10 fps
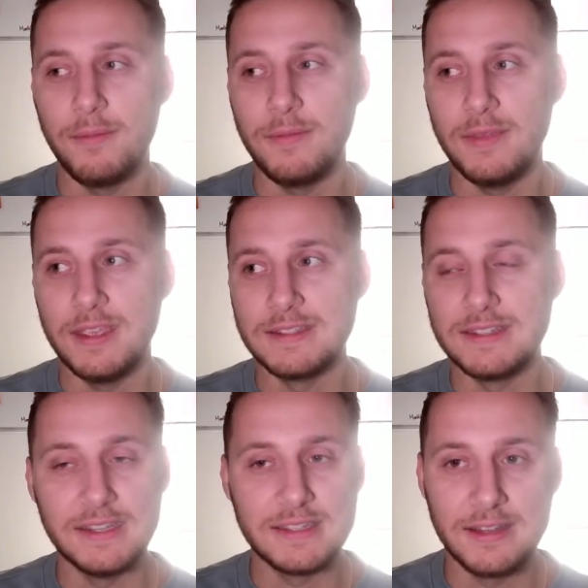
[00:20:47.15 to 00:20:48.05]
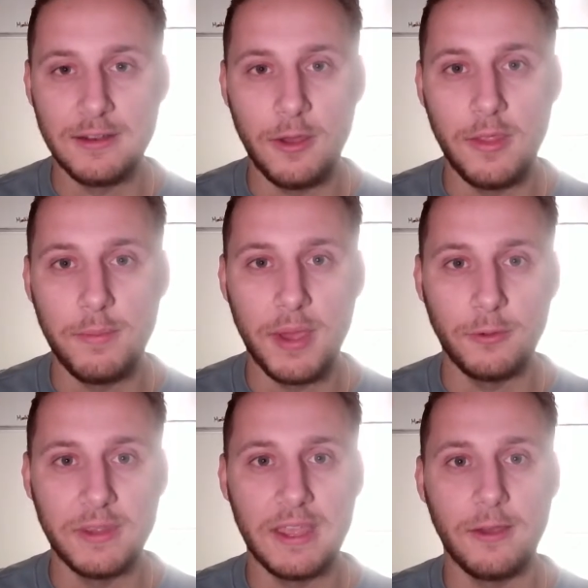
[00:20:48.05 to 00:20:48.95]
He's decent on the
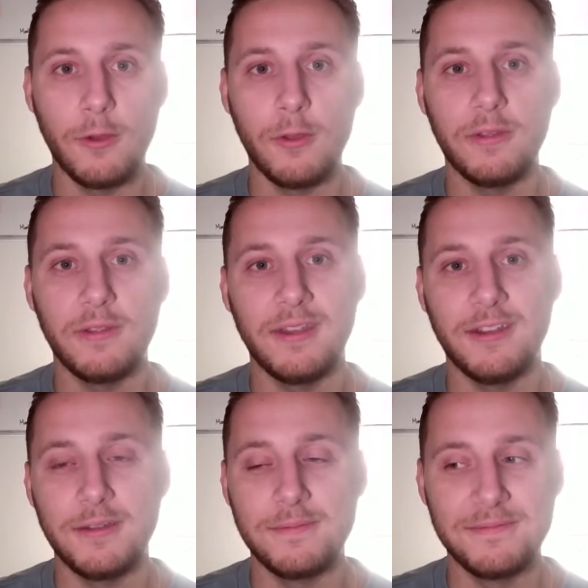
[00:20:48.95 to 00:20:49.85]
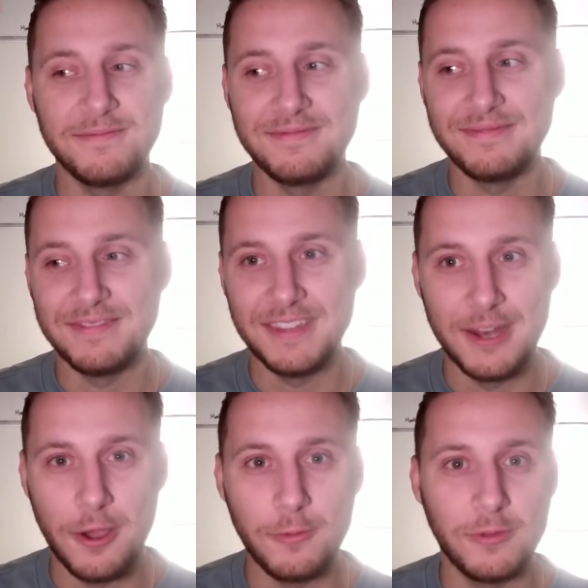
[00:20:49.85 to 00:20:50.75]
penalty kill.
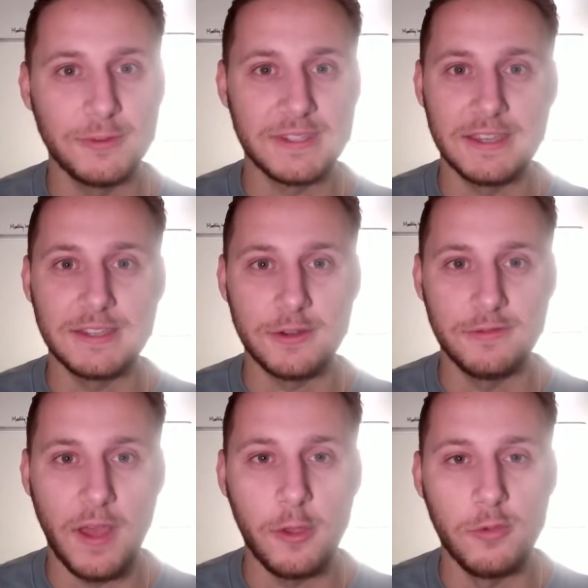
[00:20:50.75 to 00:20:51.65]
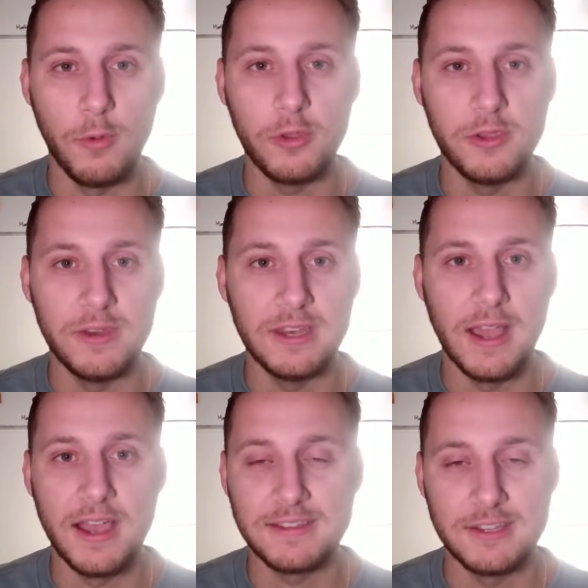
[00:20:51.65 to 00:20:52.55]
Those things are valuable. You need
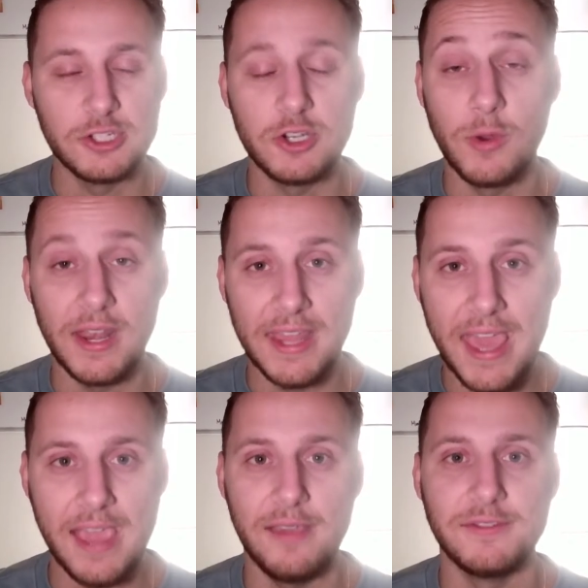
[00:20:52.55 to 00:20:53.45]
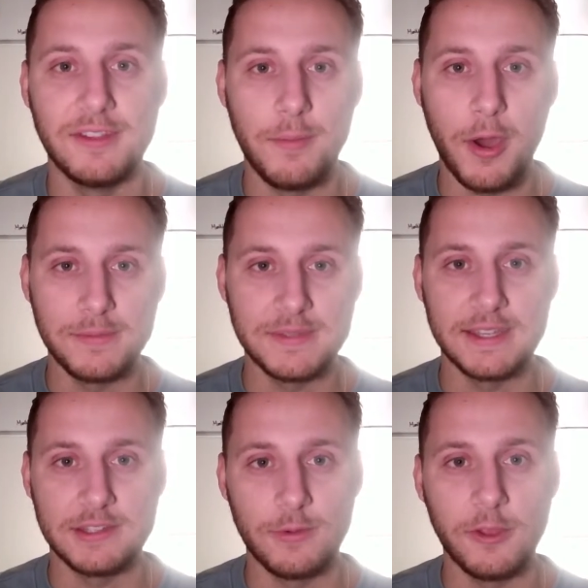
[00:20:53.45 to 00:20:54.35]
guys that just don't get caved in the bottom
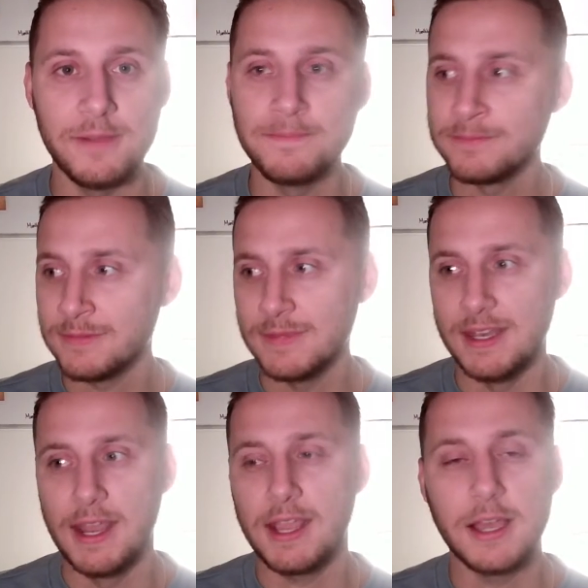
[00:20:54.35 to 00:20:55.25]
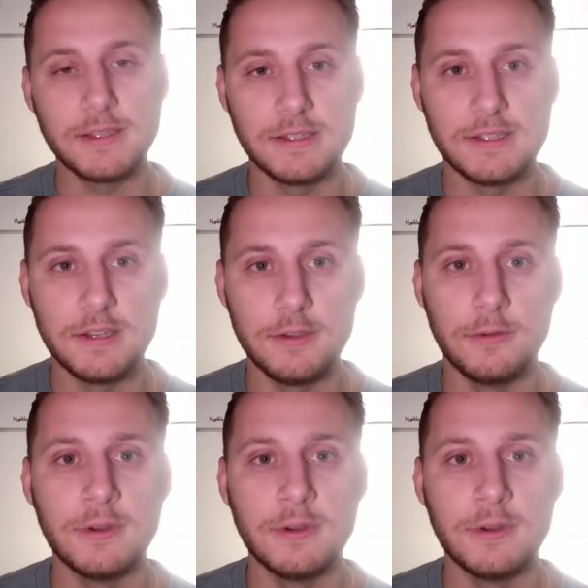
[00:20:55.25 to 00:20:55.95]
six, really. Nick Cousins too.